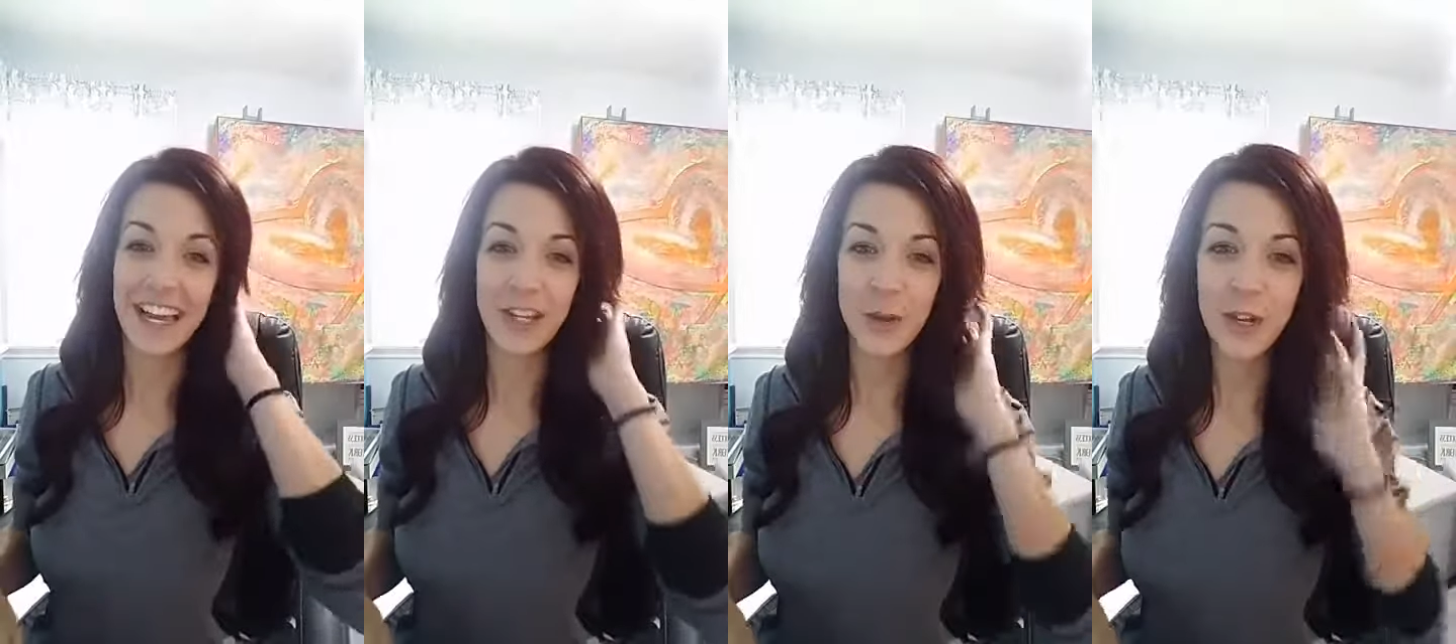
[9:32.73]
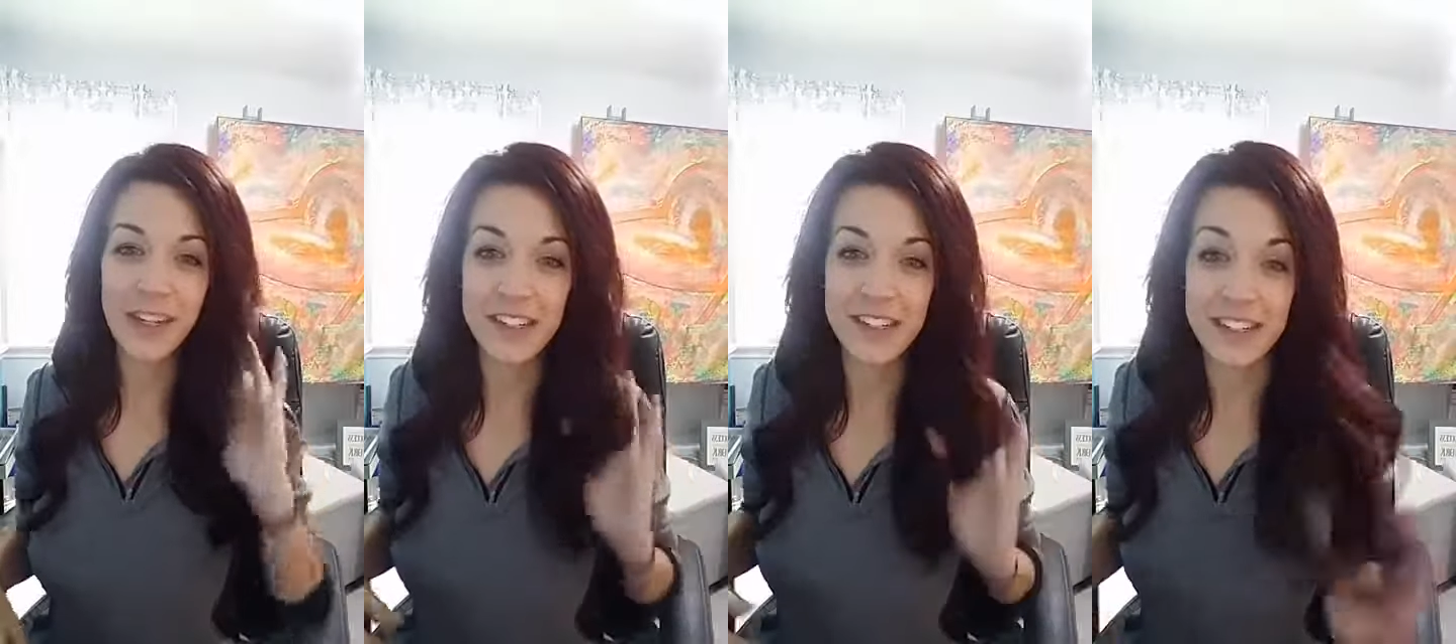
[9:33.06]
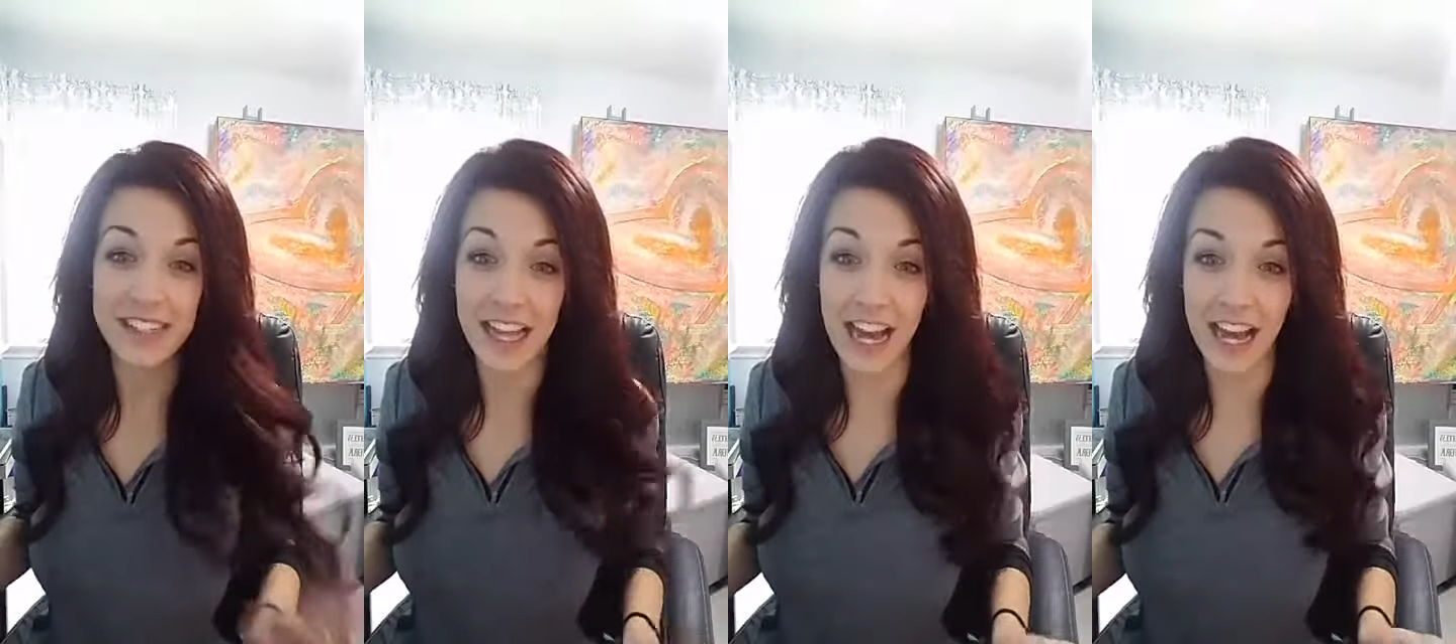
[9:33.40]
You get to
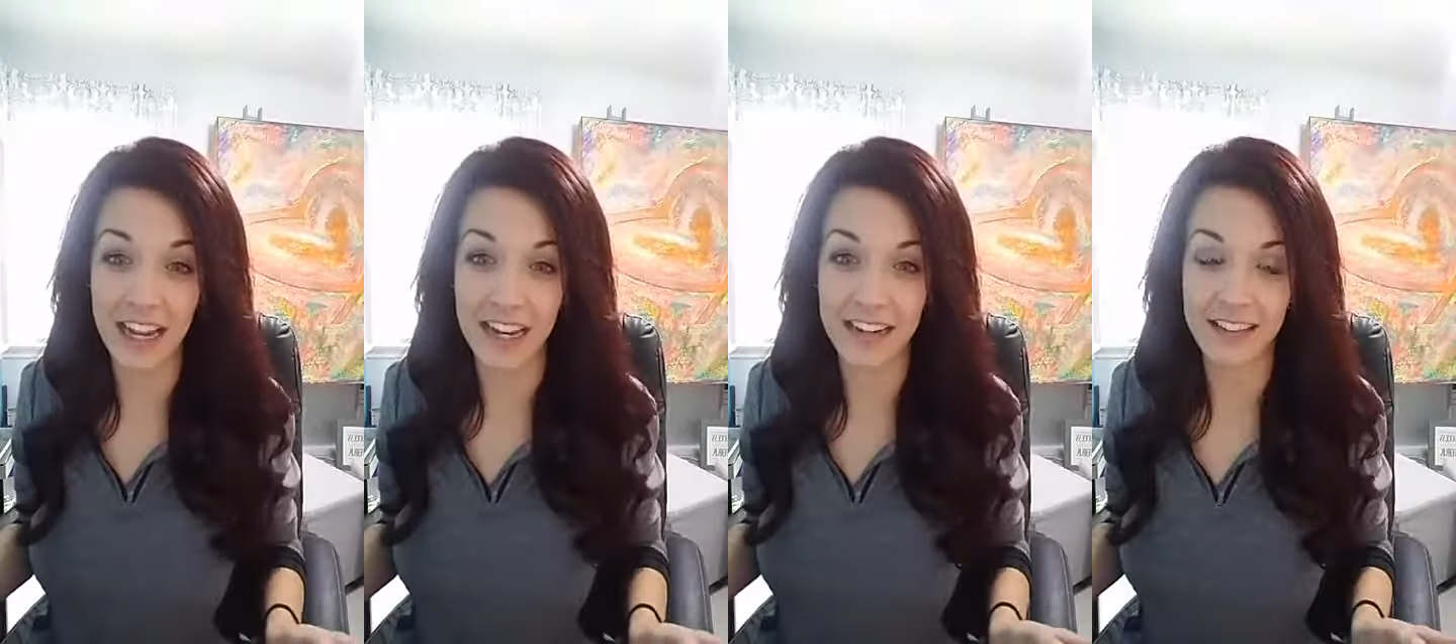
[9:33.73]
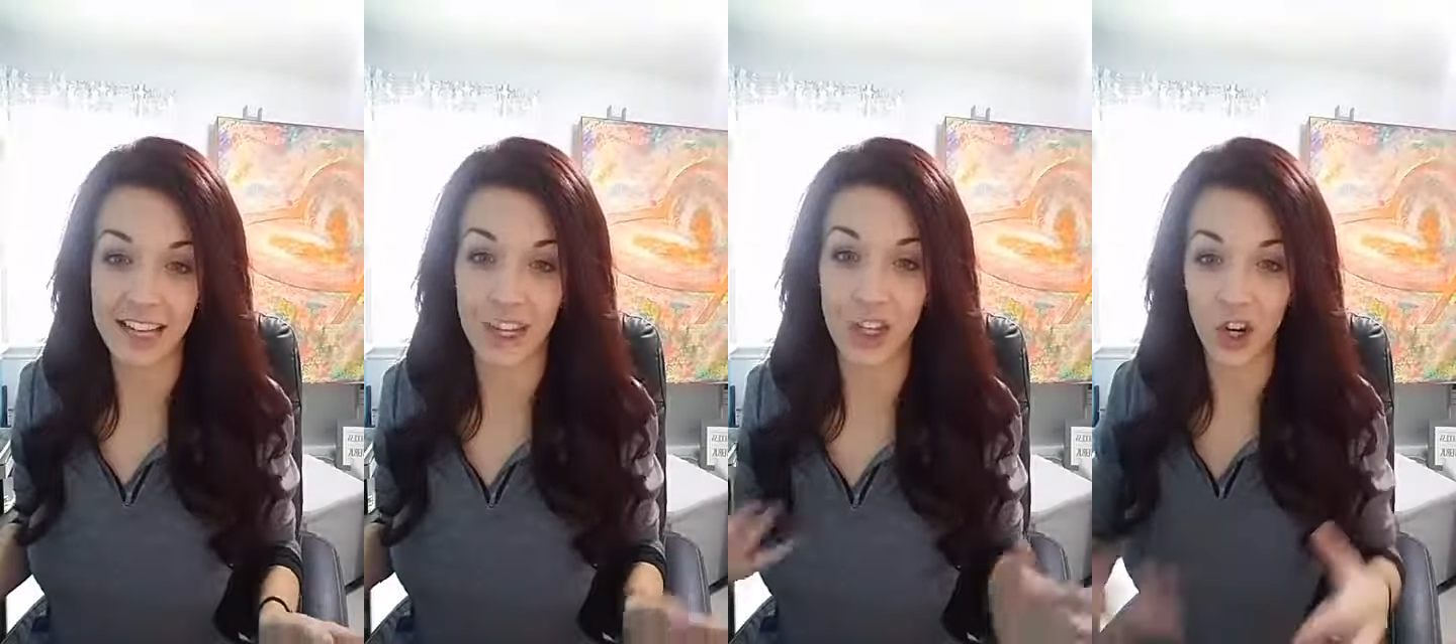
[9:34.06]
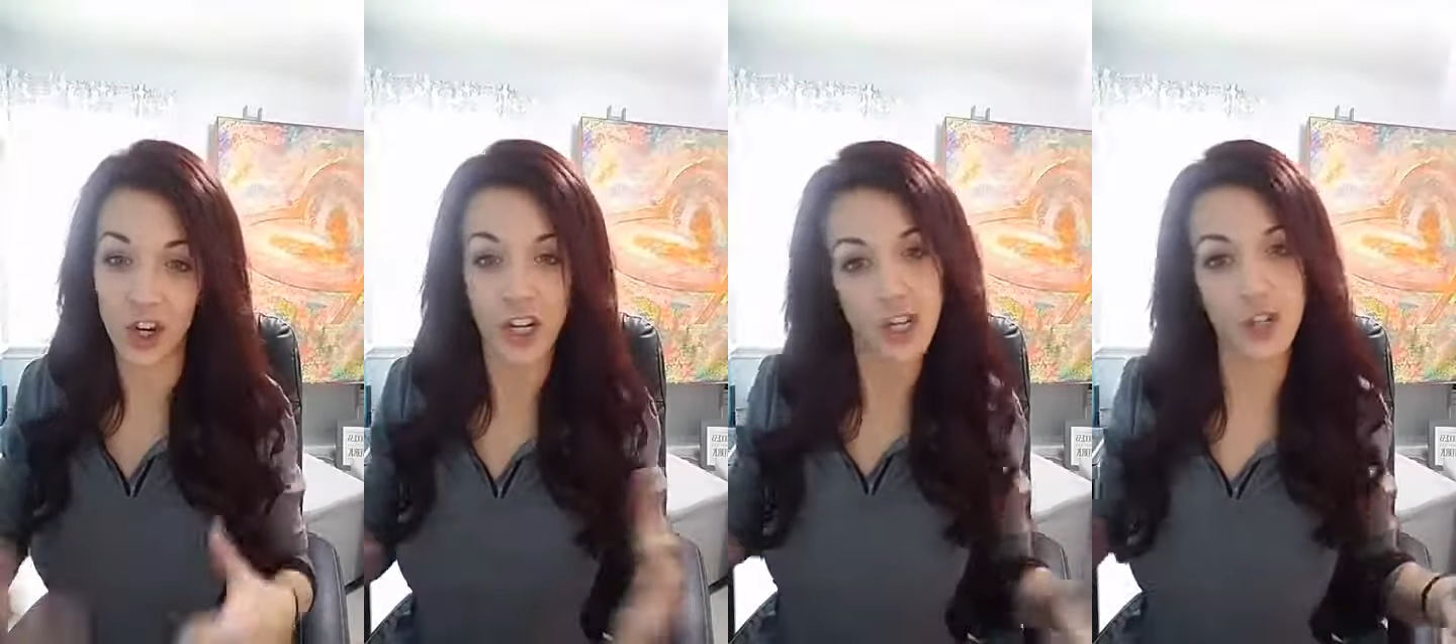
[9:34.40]
decide. Like, you're in